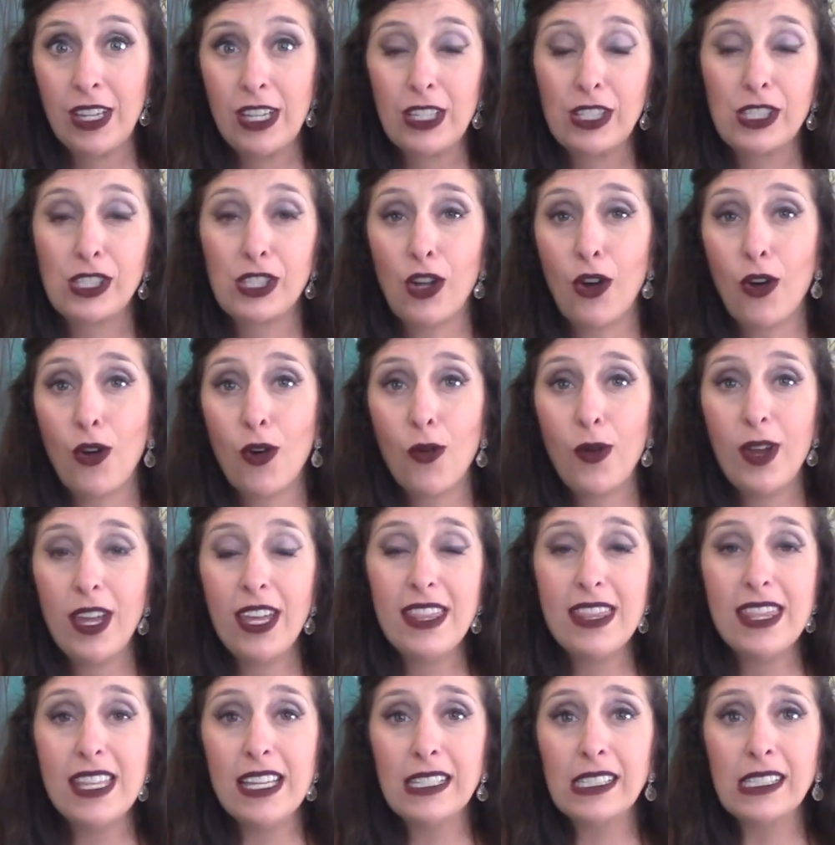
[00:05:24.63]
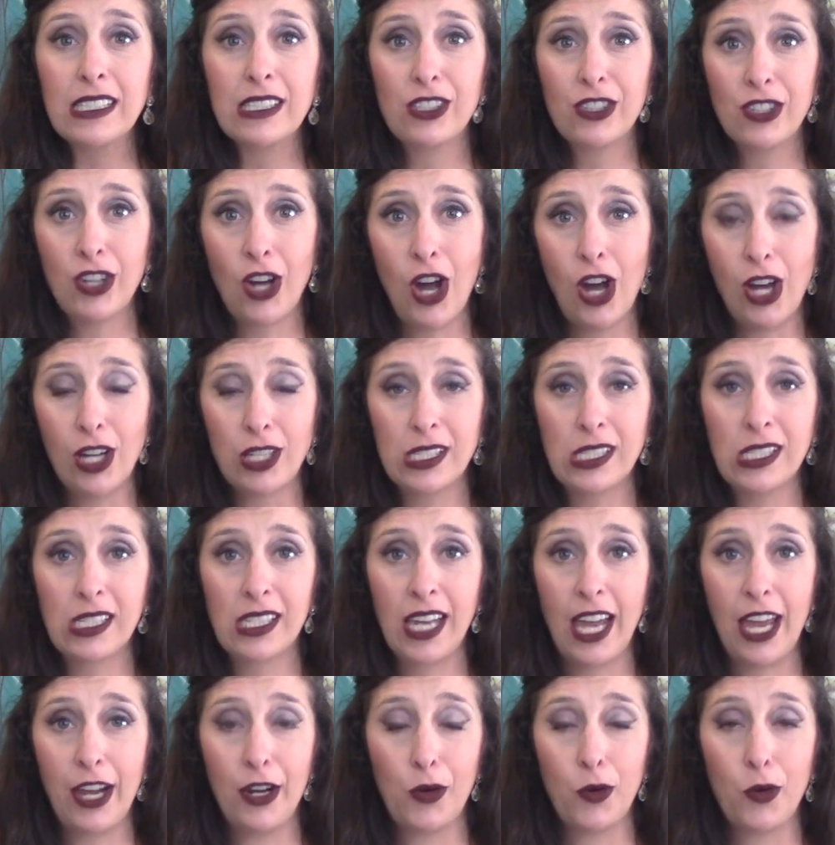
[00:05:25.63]
So in this cost
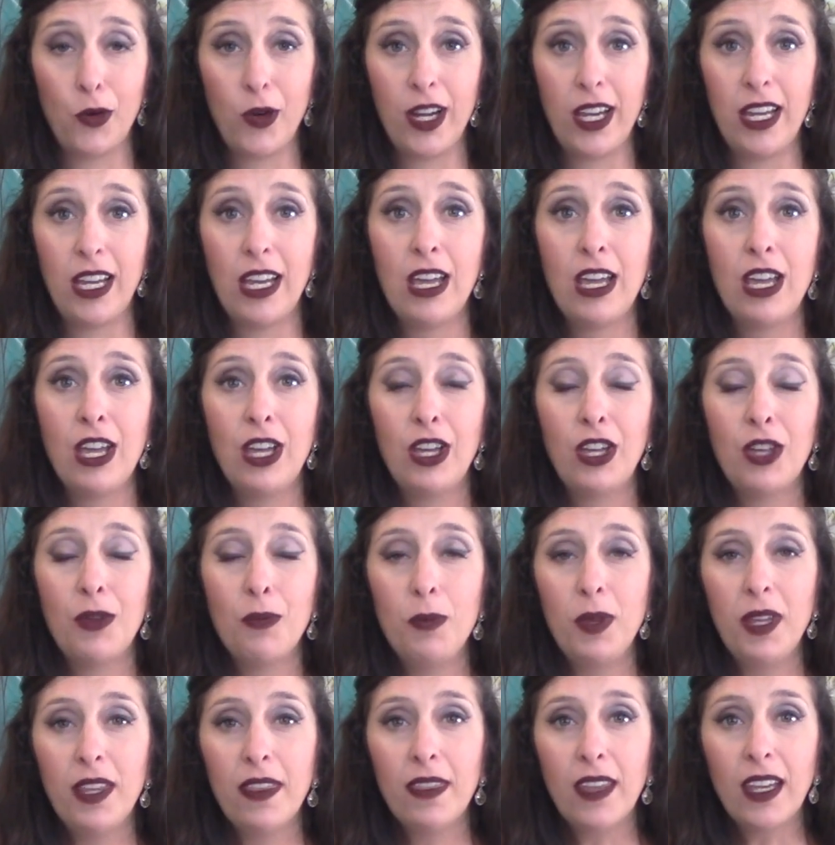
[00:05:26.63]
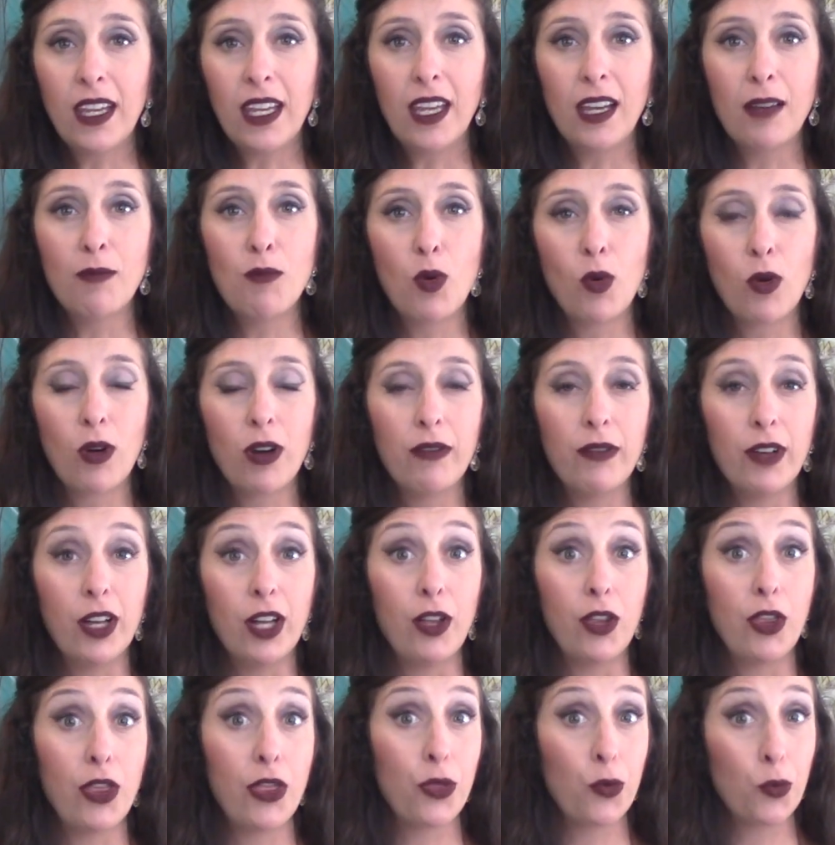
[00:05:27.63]
category, be thinking more of
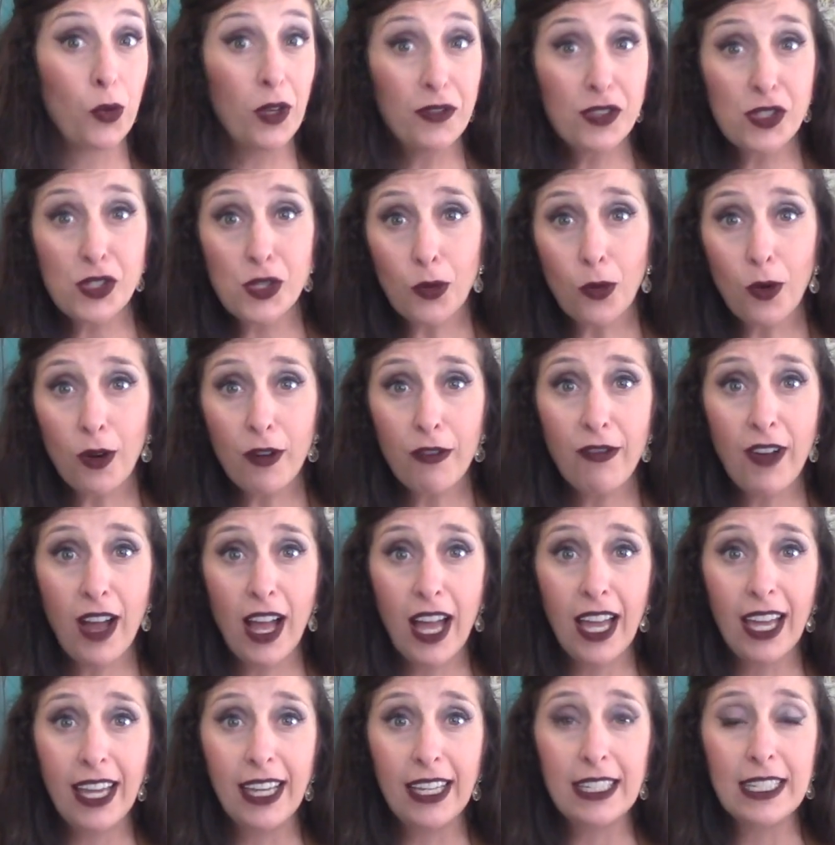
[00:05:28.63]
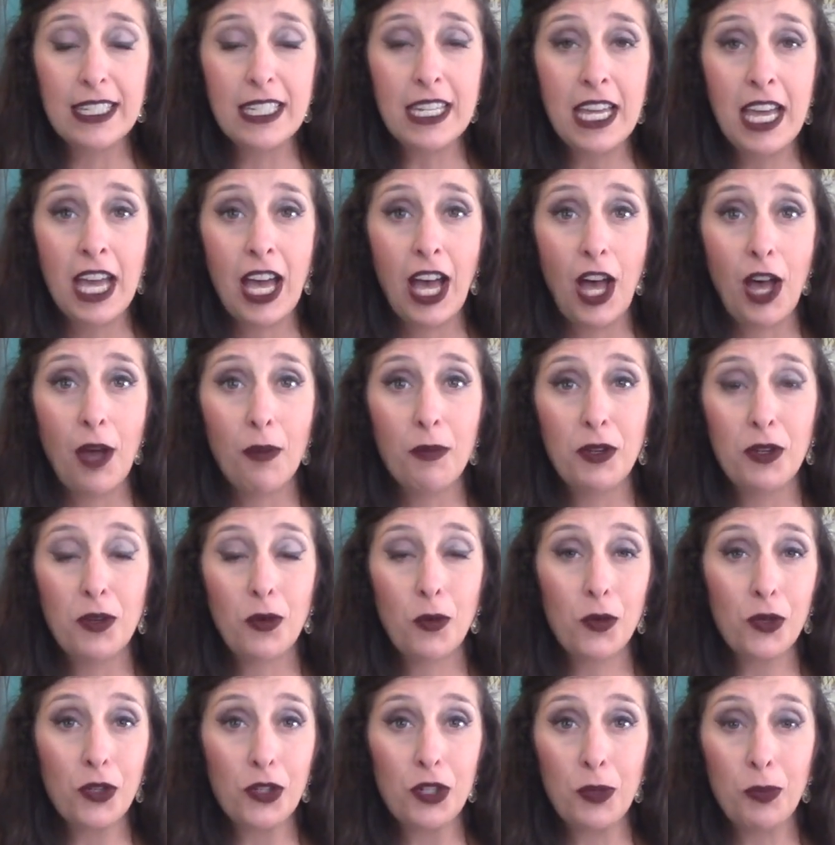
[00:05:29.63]
a thrift store find in
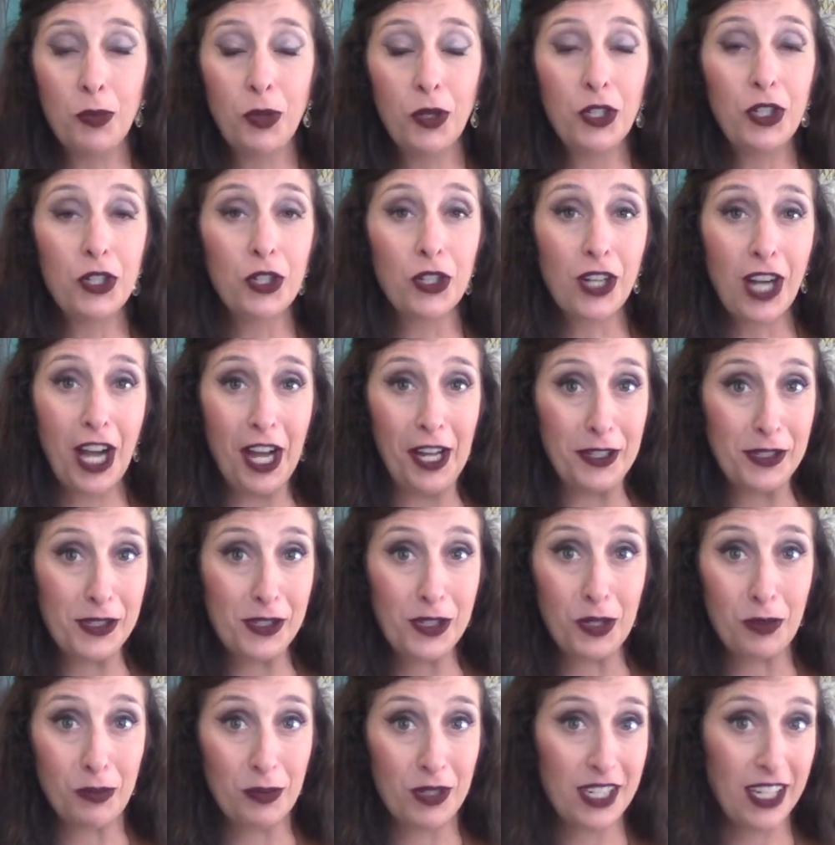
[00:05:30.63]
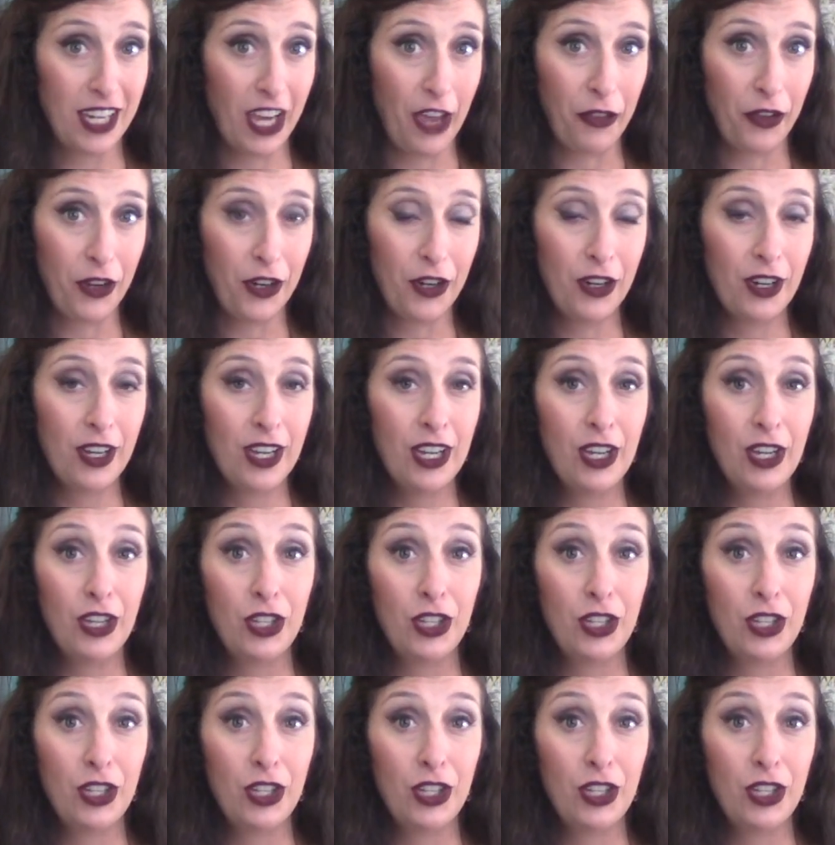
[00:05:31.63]
order to put your costume together.